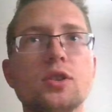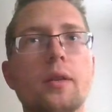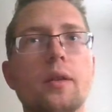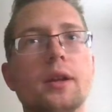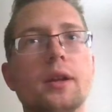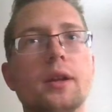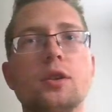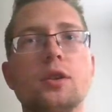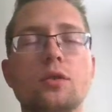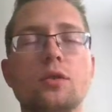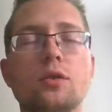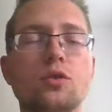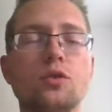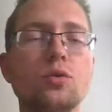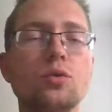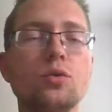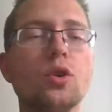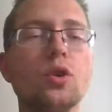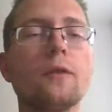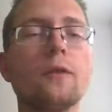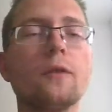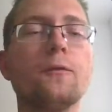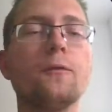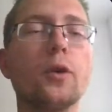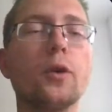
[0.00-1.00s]
so that you
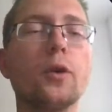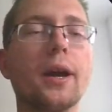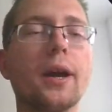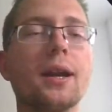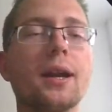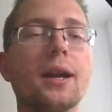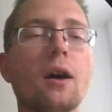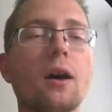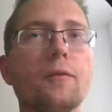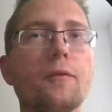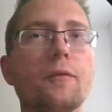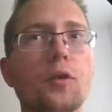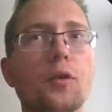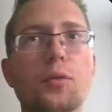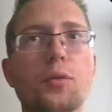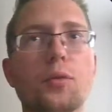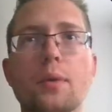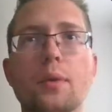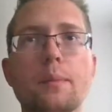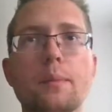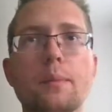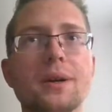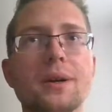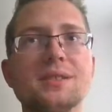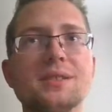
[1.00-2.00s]
do not forget after
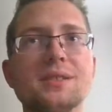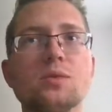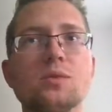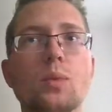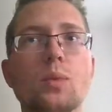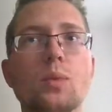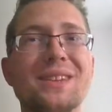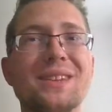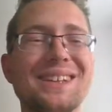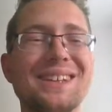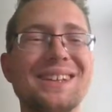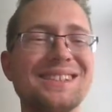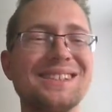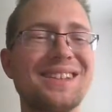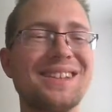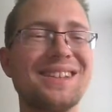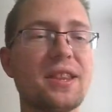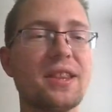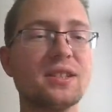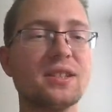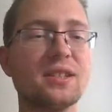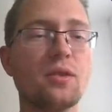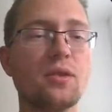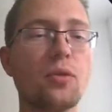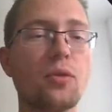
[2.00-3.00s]
3 months what
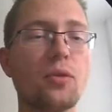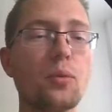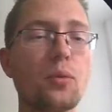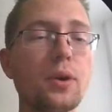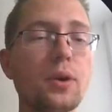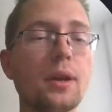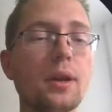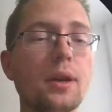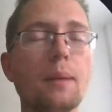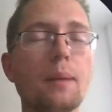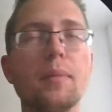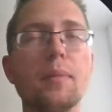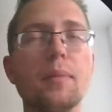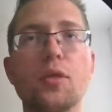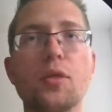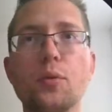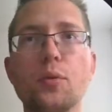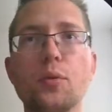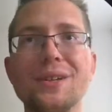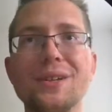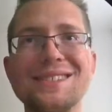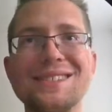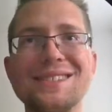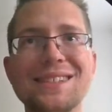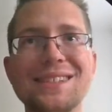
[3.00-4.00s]
does this
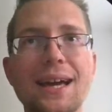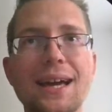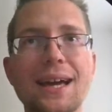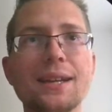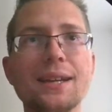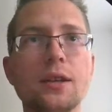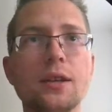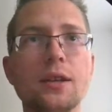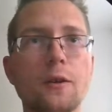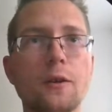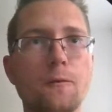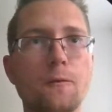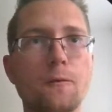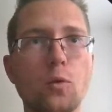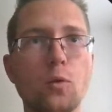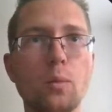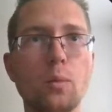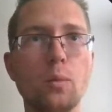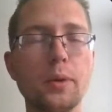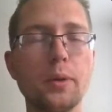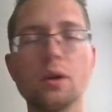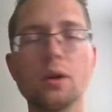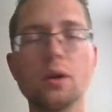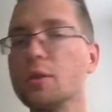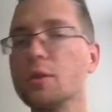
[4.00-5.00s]
number 3 stand here
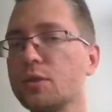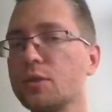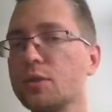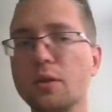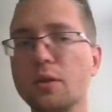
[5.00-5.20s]
for,